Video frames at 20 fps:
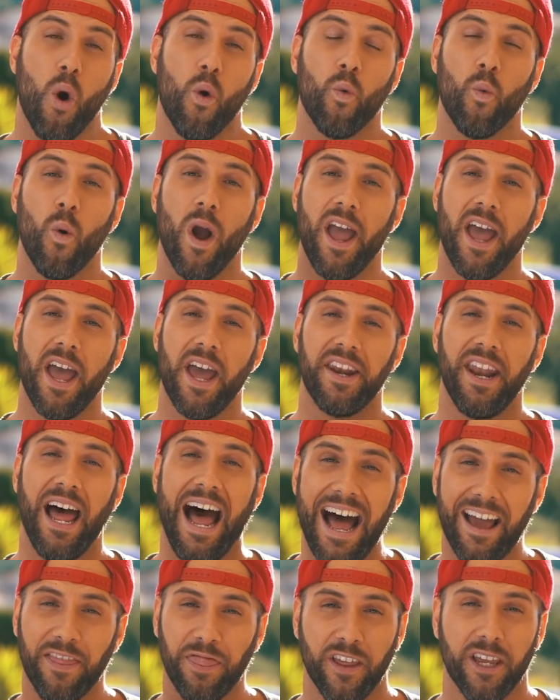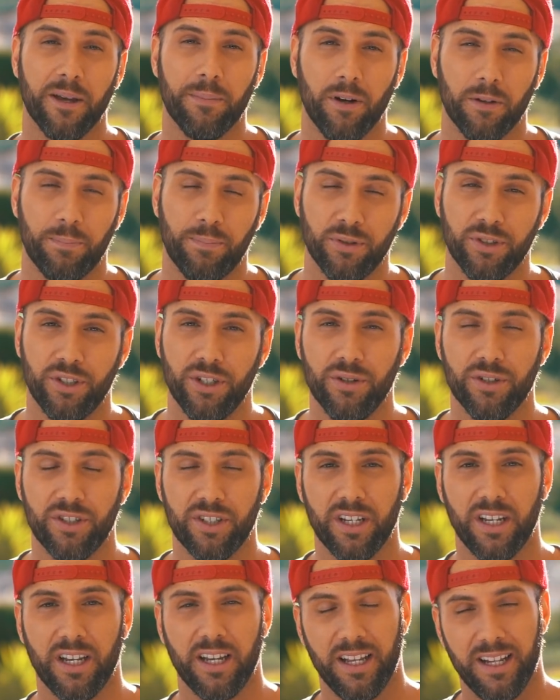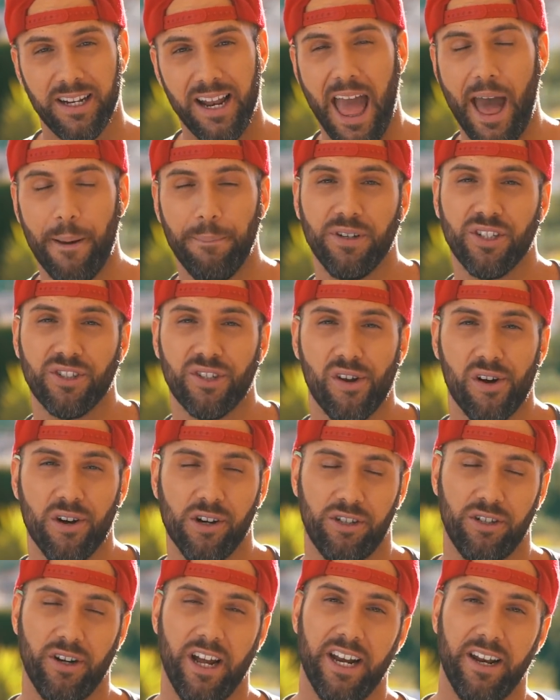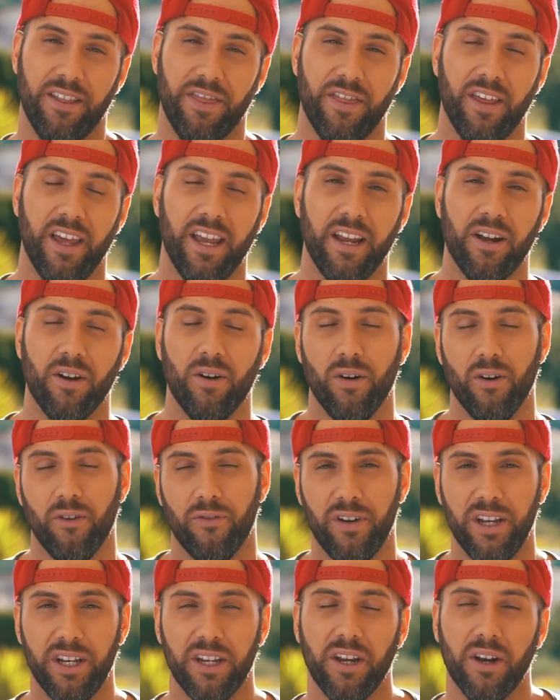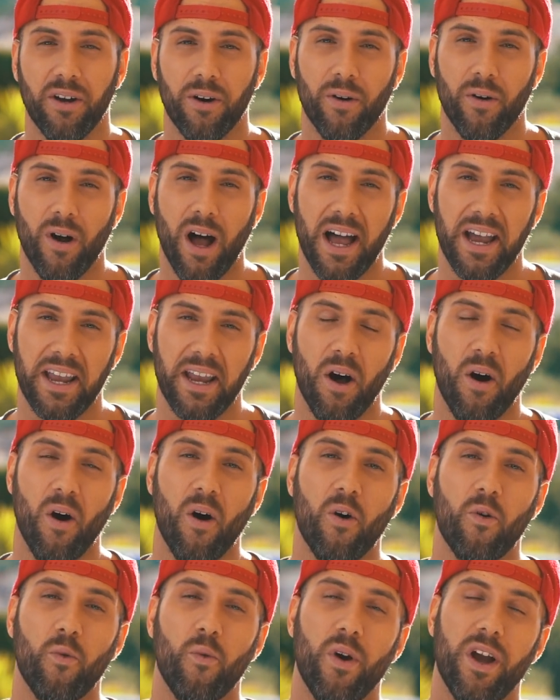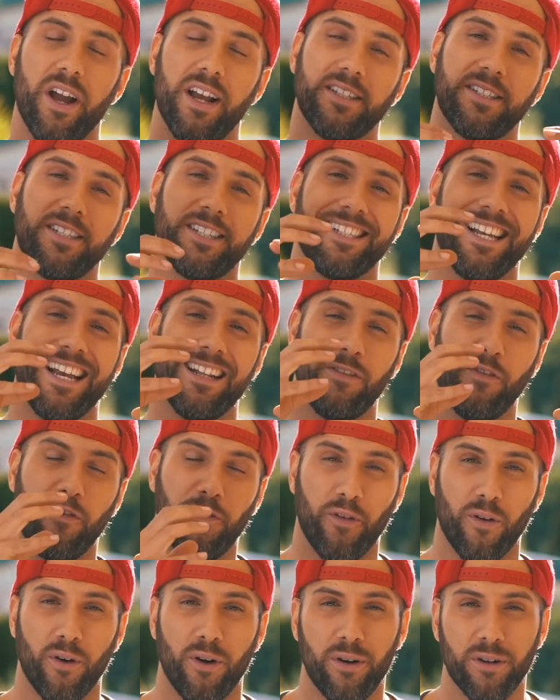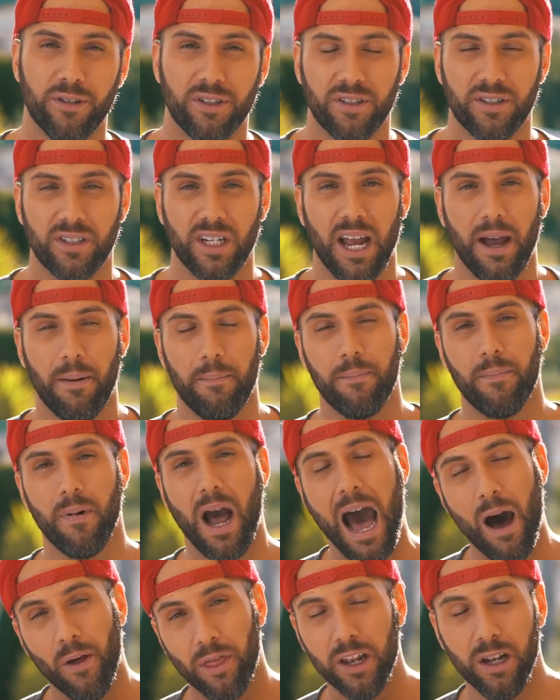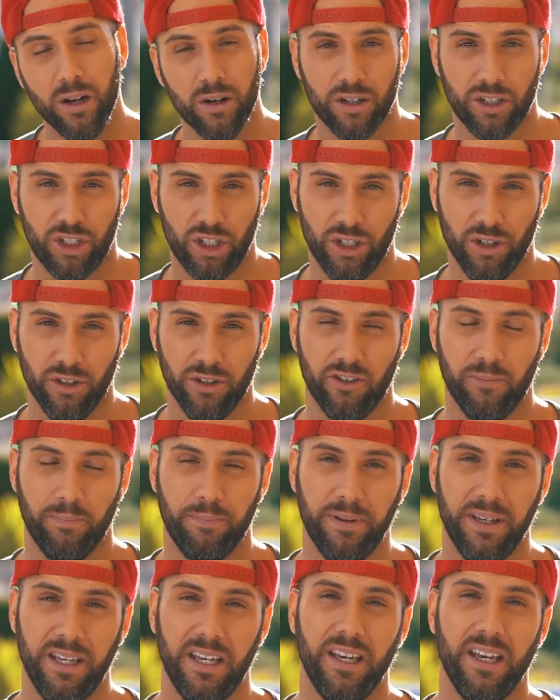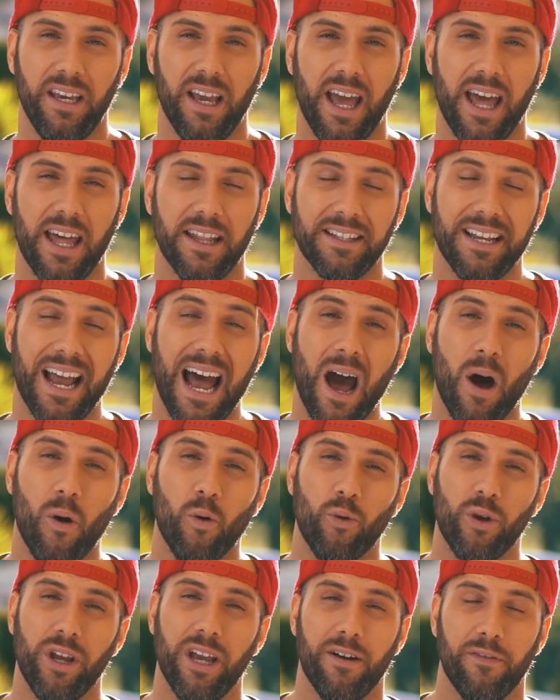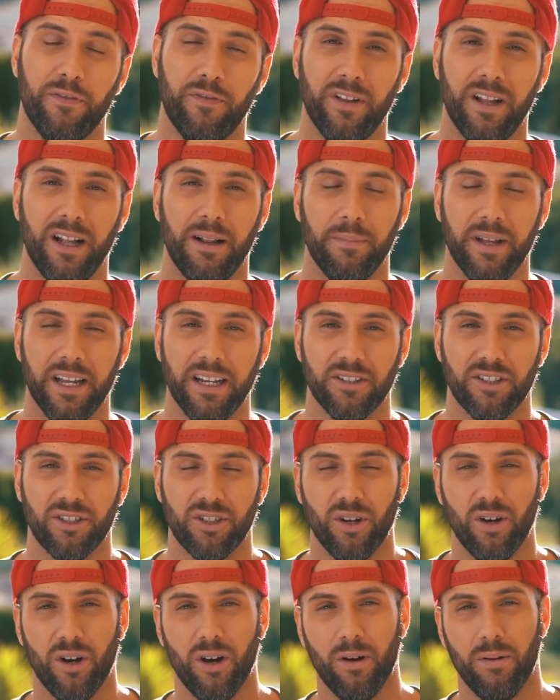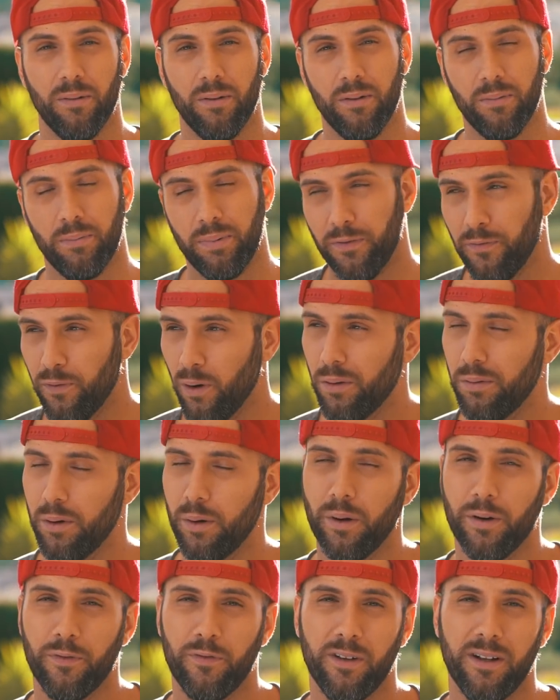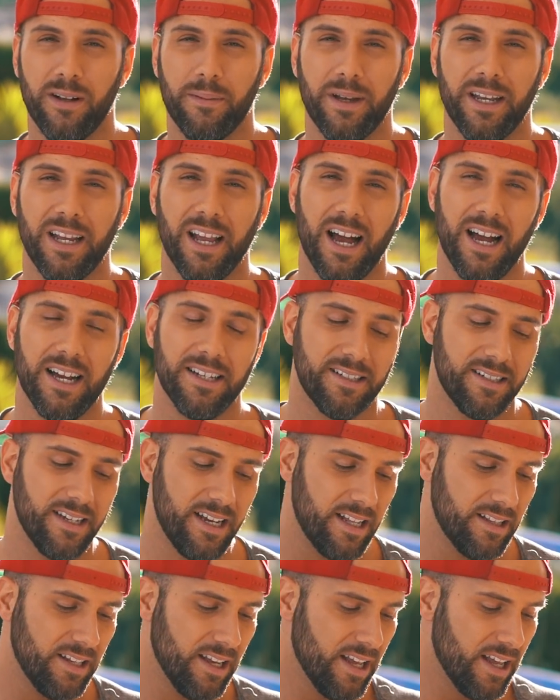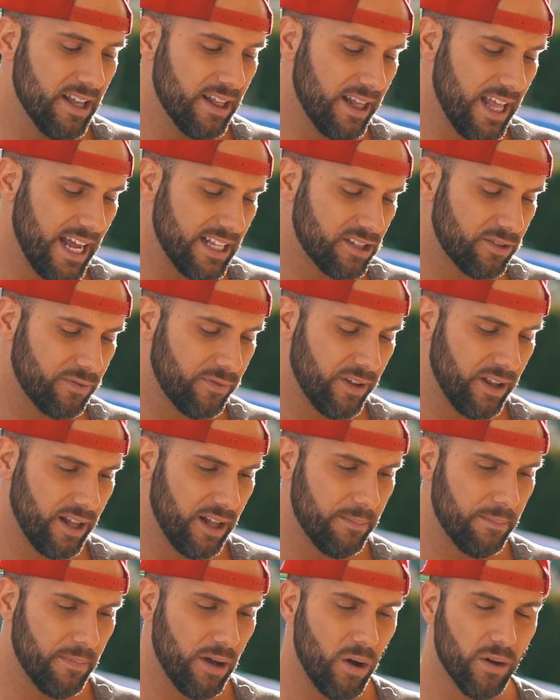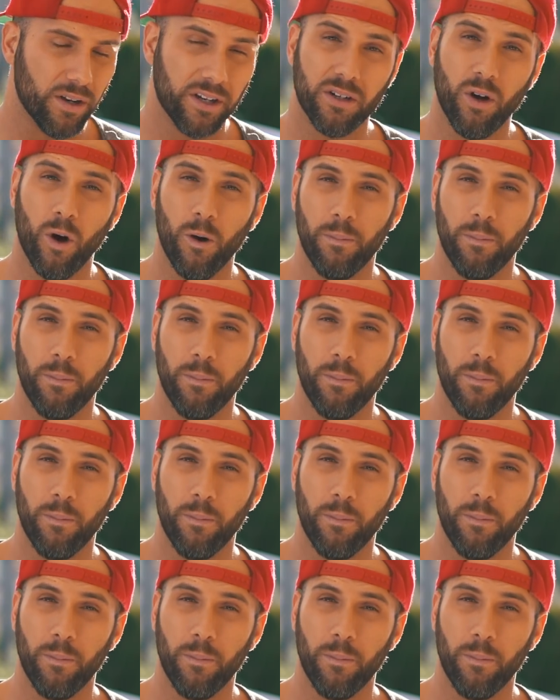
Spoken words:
When I think about producing an episode or anything or video, I always set first how the look should be and how we are filming. So before we were filming, I said, let's film on an